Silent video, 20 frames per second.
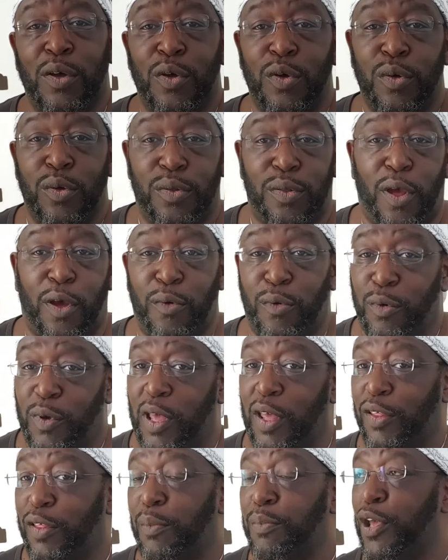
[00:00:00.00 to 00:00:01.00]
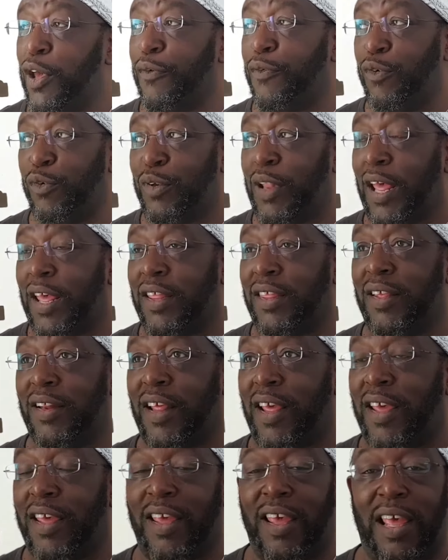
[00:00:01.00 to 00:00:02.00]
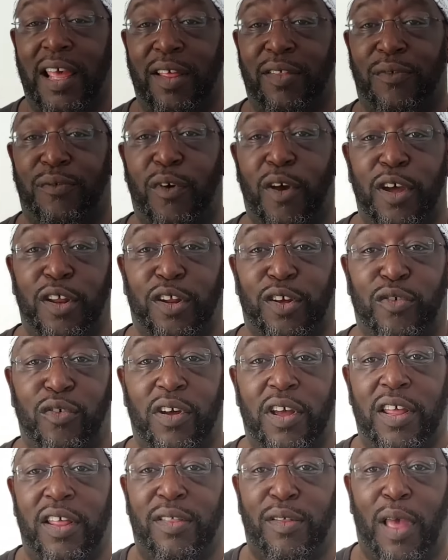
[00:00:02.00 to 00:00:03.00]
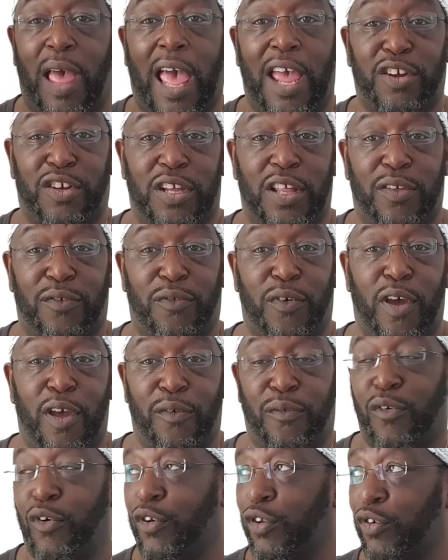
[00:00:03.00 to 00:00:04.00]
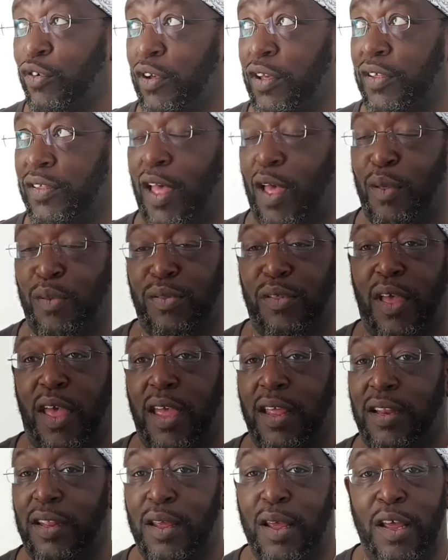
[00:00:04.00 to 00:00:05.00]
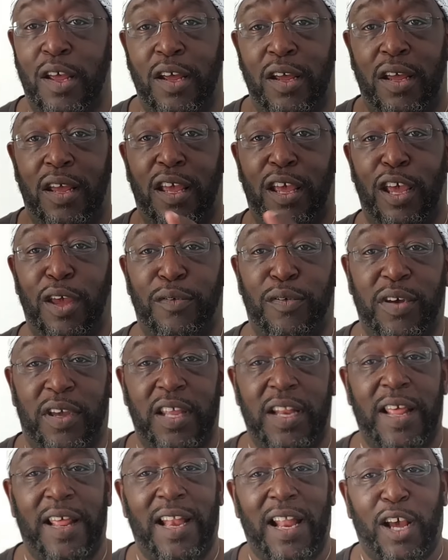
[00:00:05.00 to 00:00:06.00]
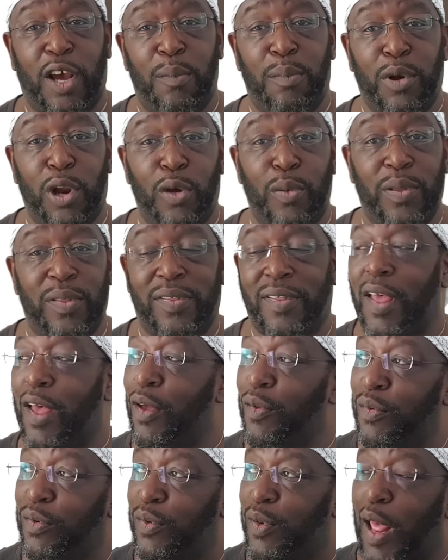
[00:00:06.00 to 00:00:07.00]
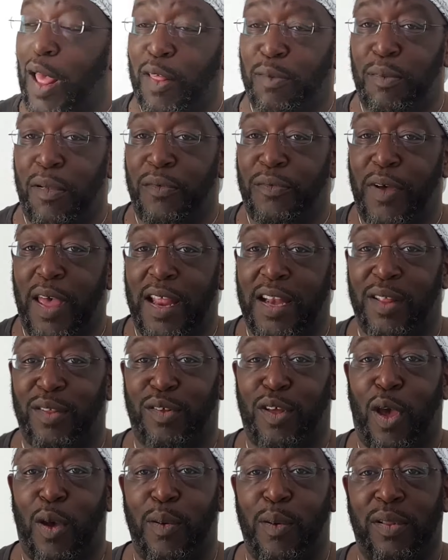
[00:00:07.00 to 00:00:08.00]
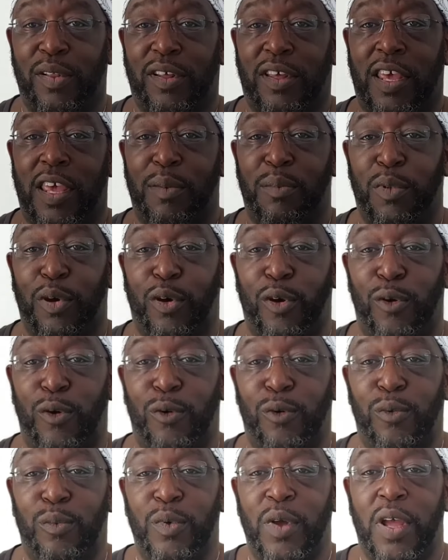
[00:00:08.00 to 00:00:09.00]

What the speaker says: So it's a beautiful day today. It's 30 degrees, actually it's 34 degrees outside. If you can hear like a blowing sound, that's my fan that's going to keep me cool.